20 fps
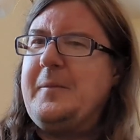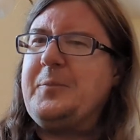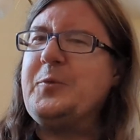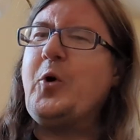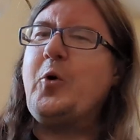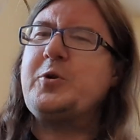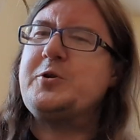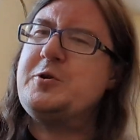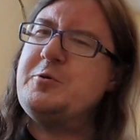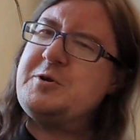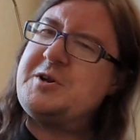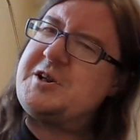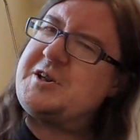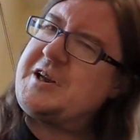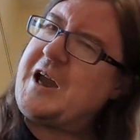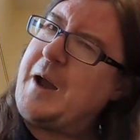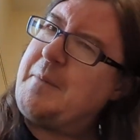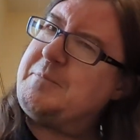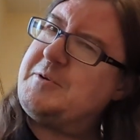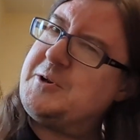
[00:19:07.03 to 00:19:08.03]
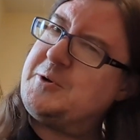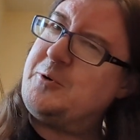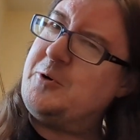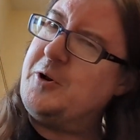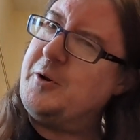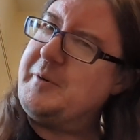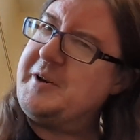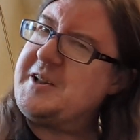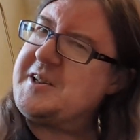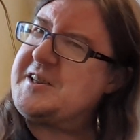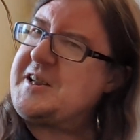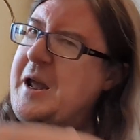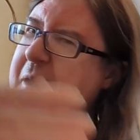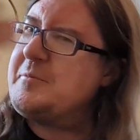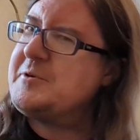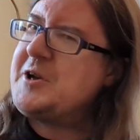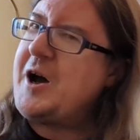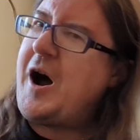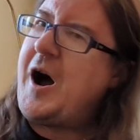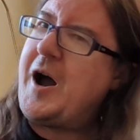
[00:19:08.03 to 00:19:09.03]
Not too sceptical, but at the
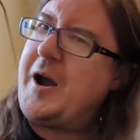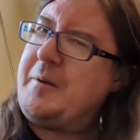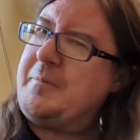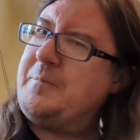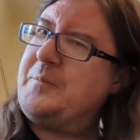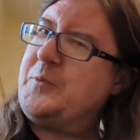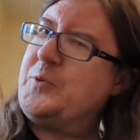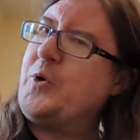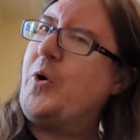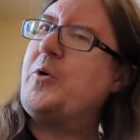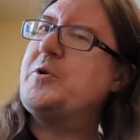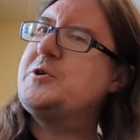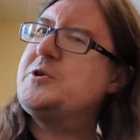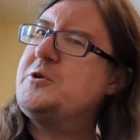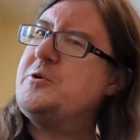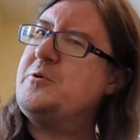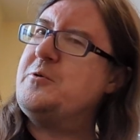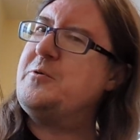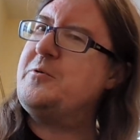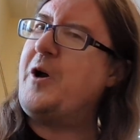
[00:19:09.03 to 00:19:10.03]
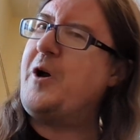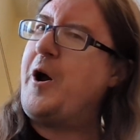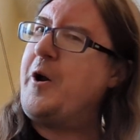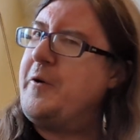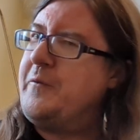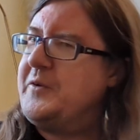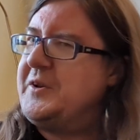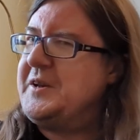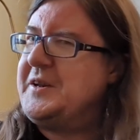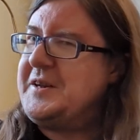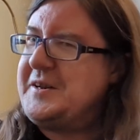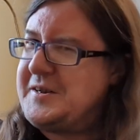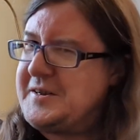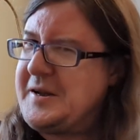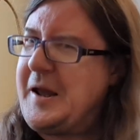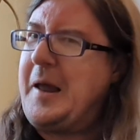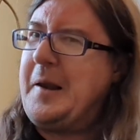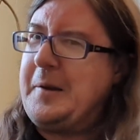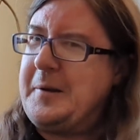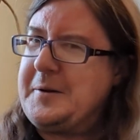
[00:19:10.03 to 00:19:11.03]
same time not too overly
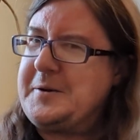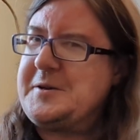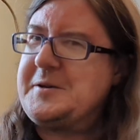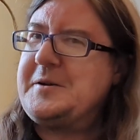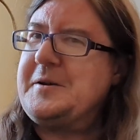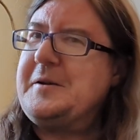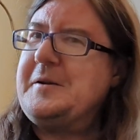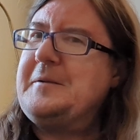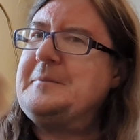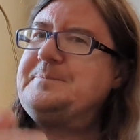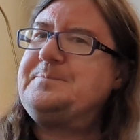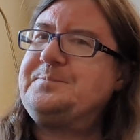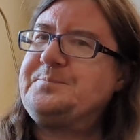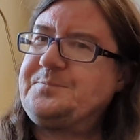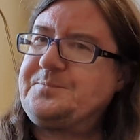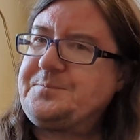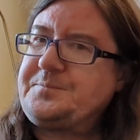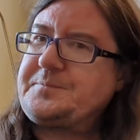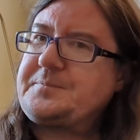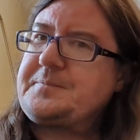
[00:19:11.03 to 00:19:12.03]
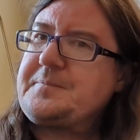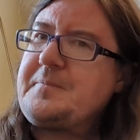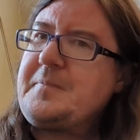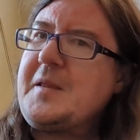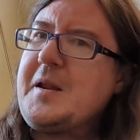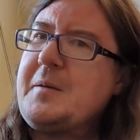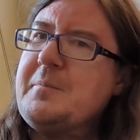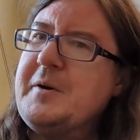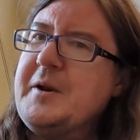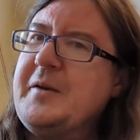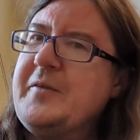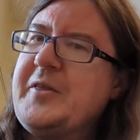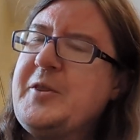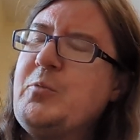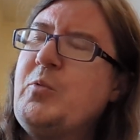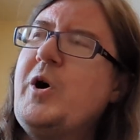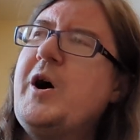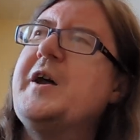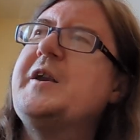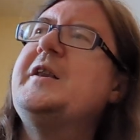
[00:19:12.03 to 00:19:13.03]
zealous. But
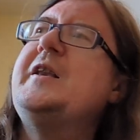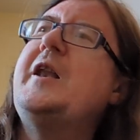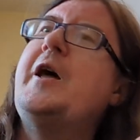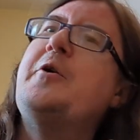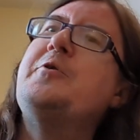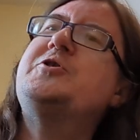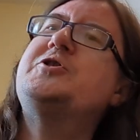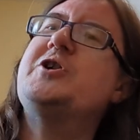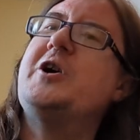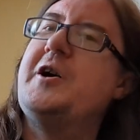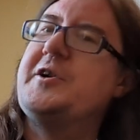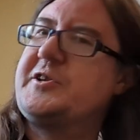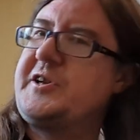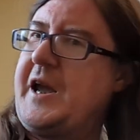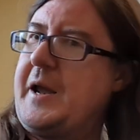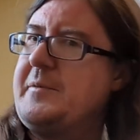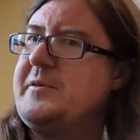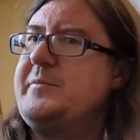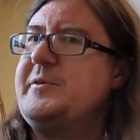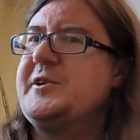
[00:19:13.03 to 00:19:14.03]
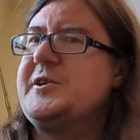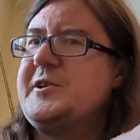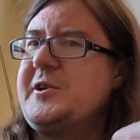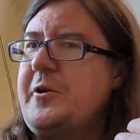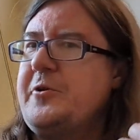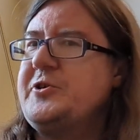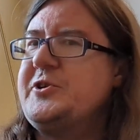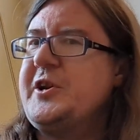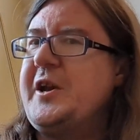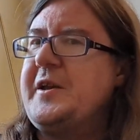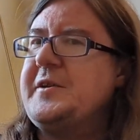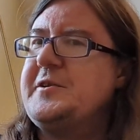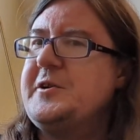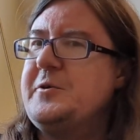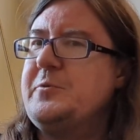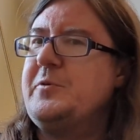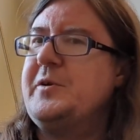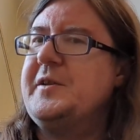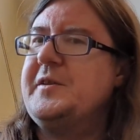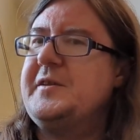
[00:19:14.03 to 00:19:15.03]
the word Low Church came to be
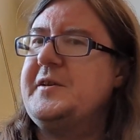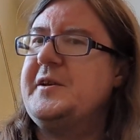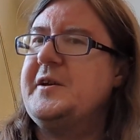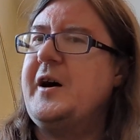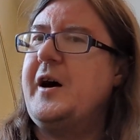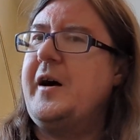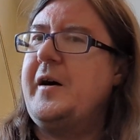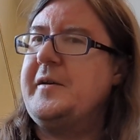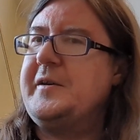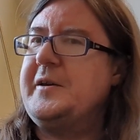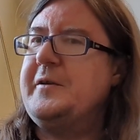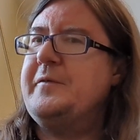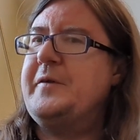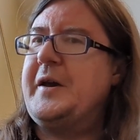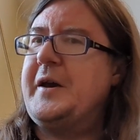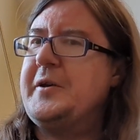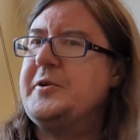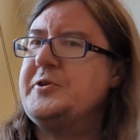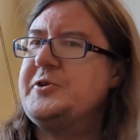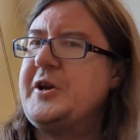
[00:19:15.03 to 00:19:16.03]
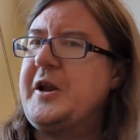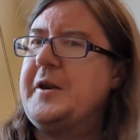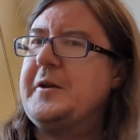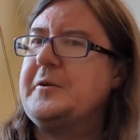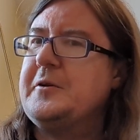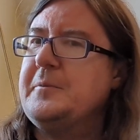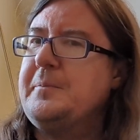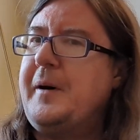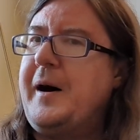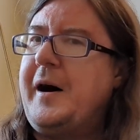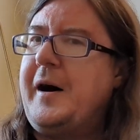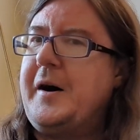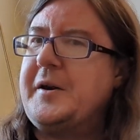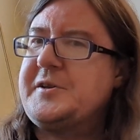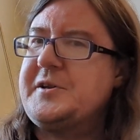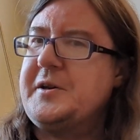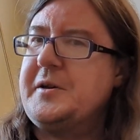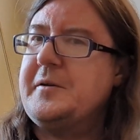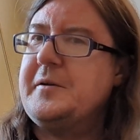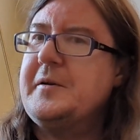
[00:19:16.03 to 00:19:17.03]
associated with the evangelical
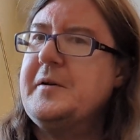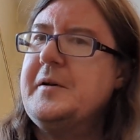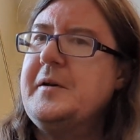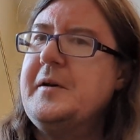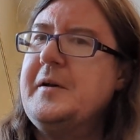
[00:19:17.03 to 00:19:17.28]
party.